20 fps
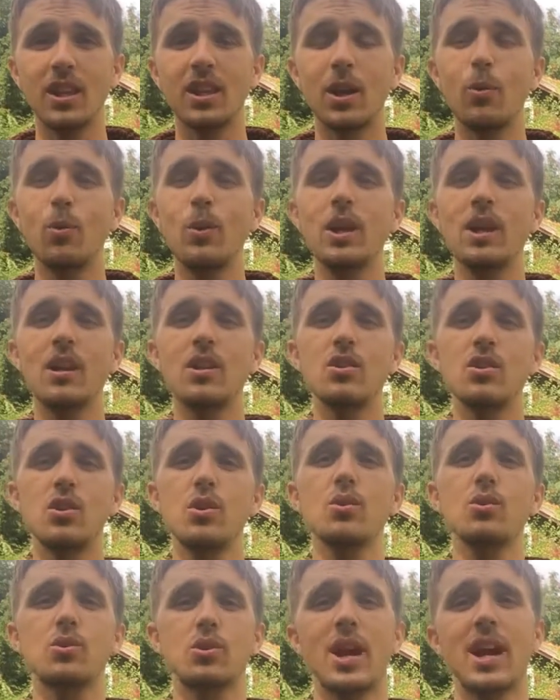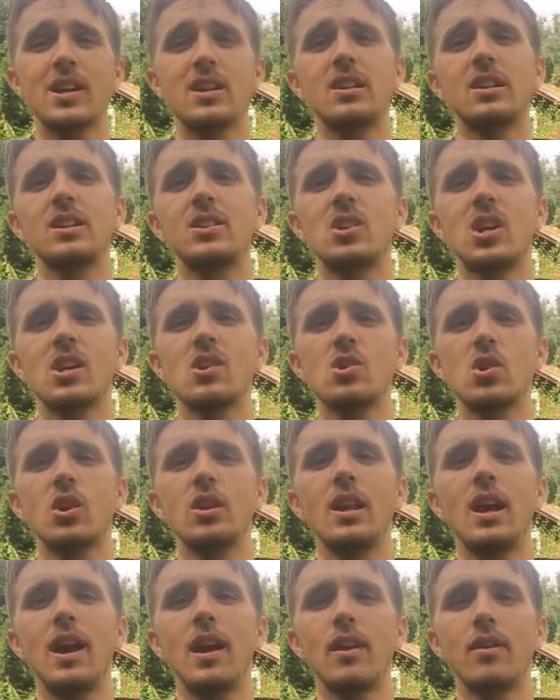that we can use to actually change our
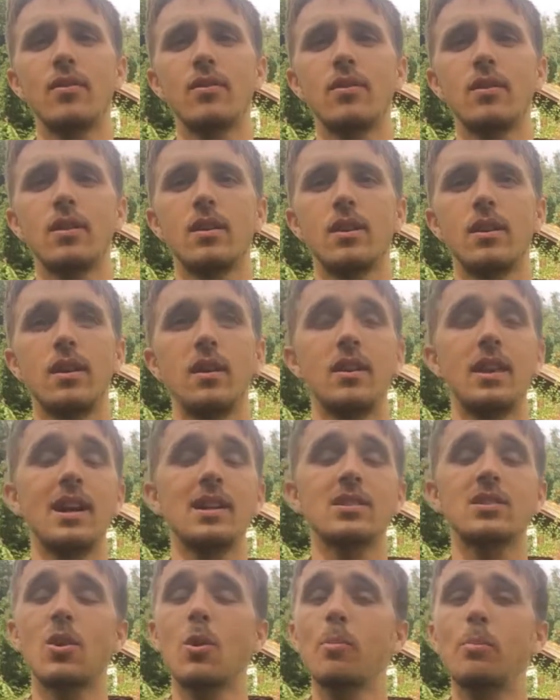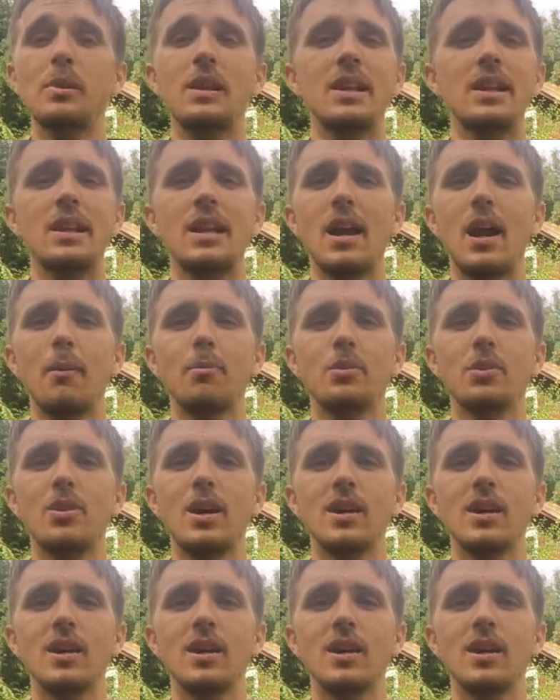lives. And that's completely up to